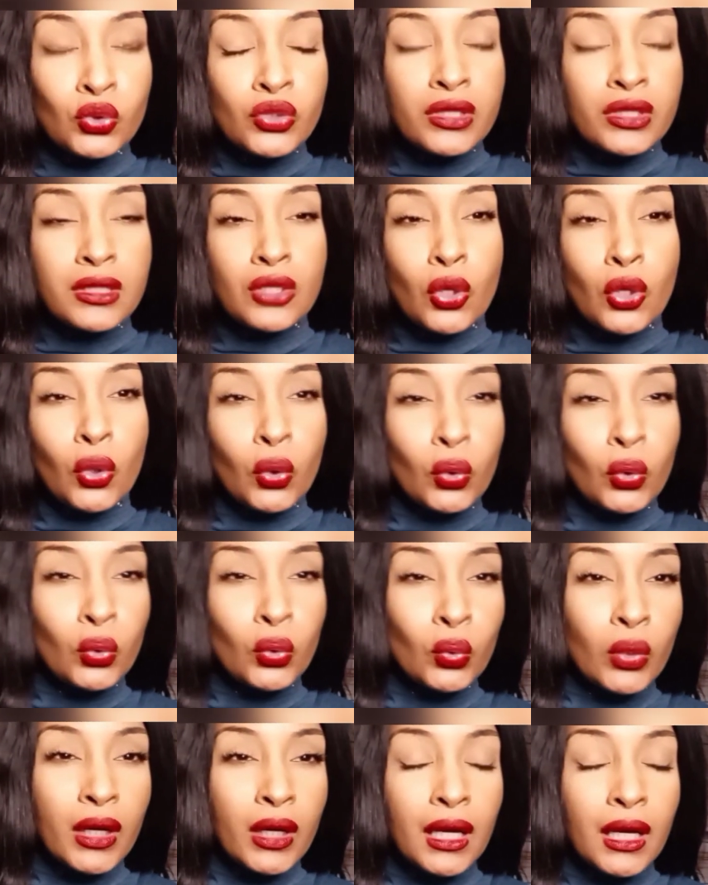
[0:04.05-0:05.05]

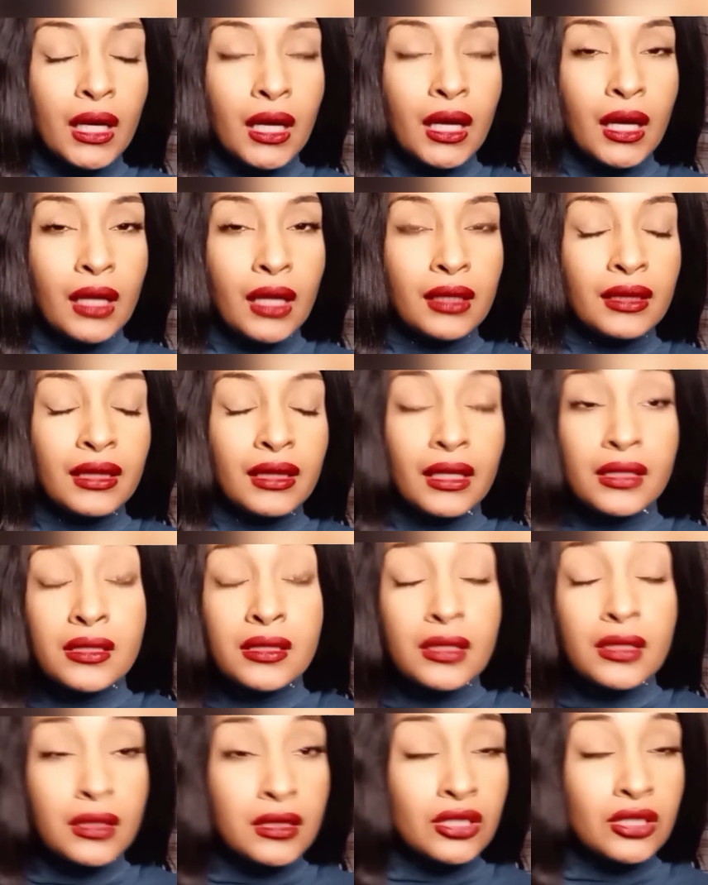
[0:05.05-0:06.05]
So
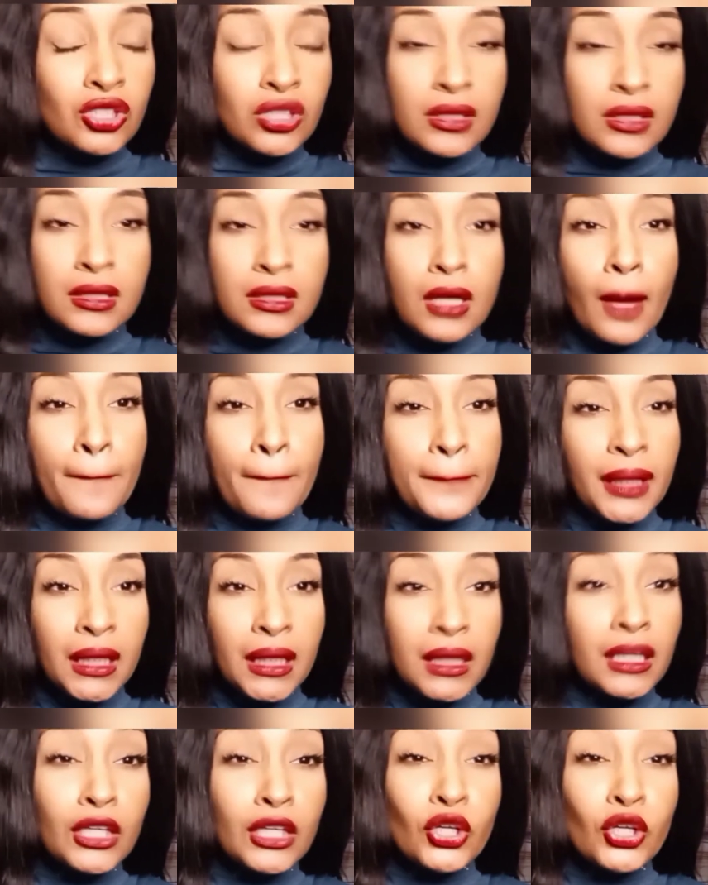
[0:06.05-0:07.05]
this is just
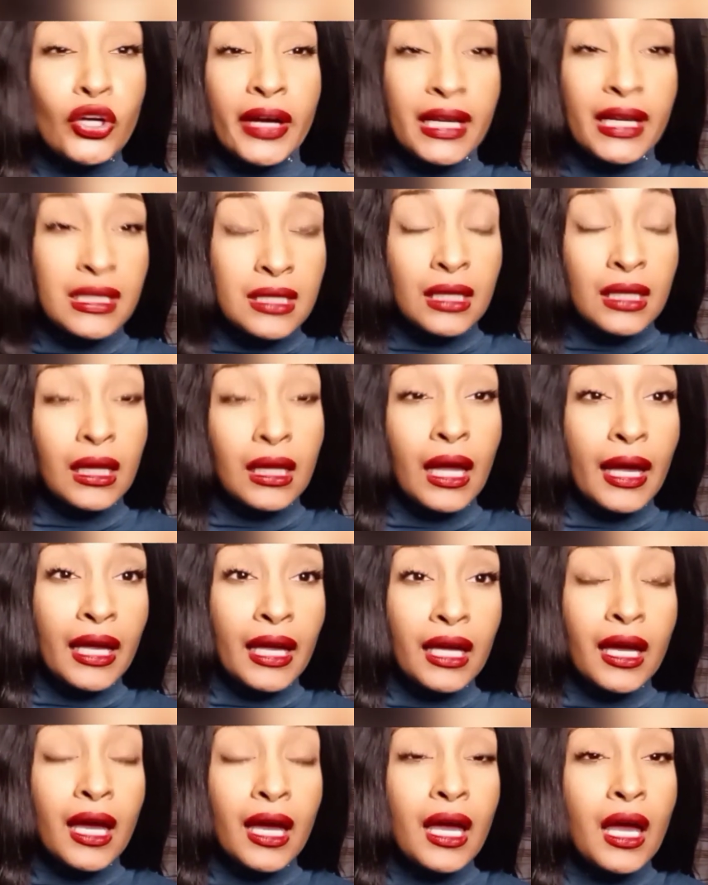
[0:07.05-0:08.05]
completely crazy. Like,